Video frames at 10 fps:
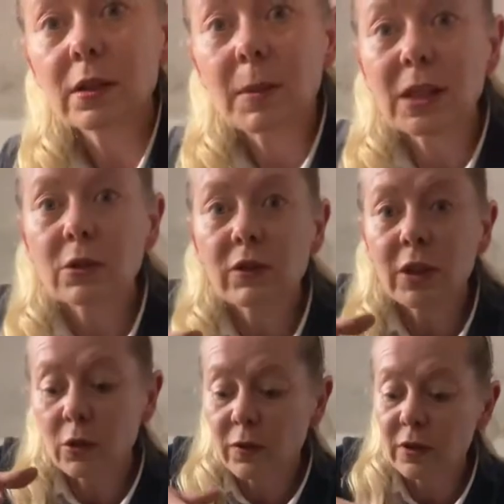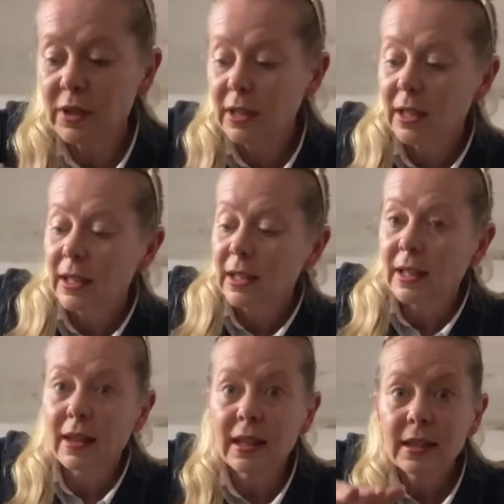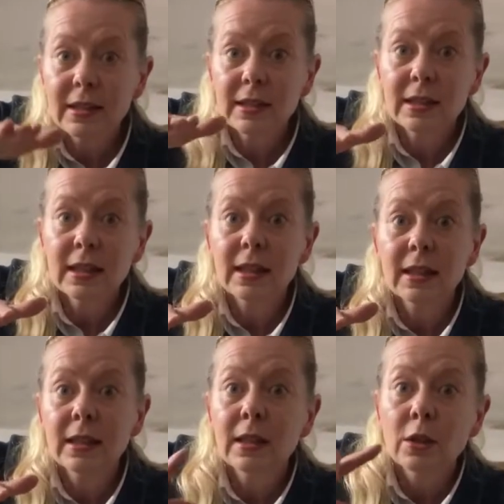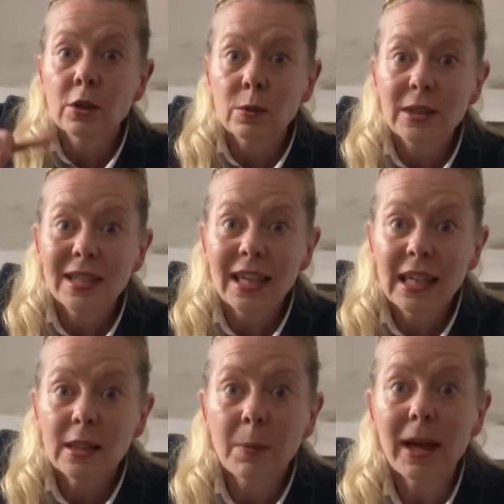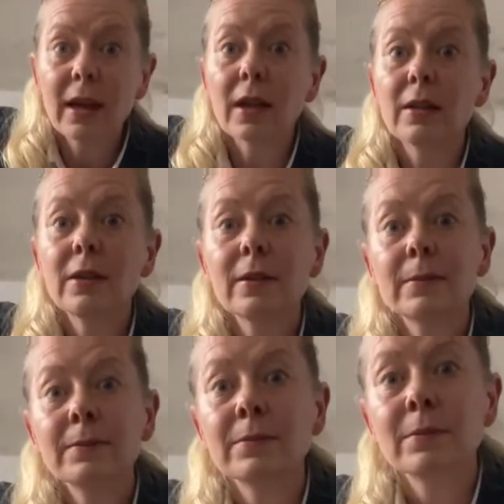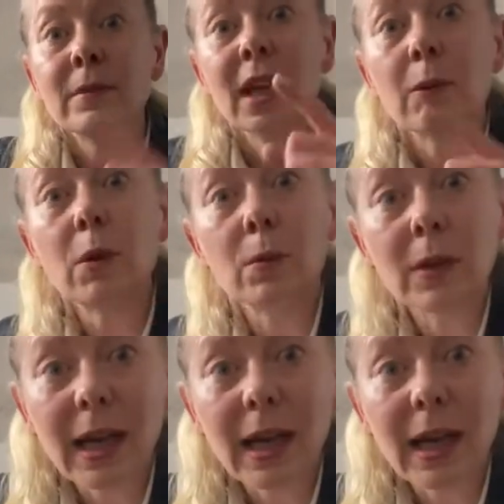to make sure it covers this. Switch the heat back on. Now what will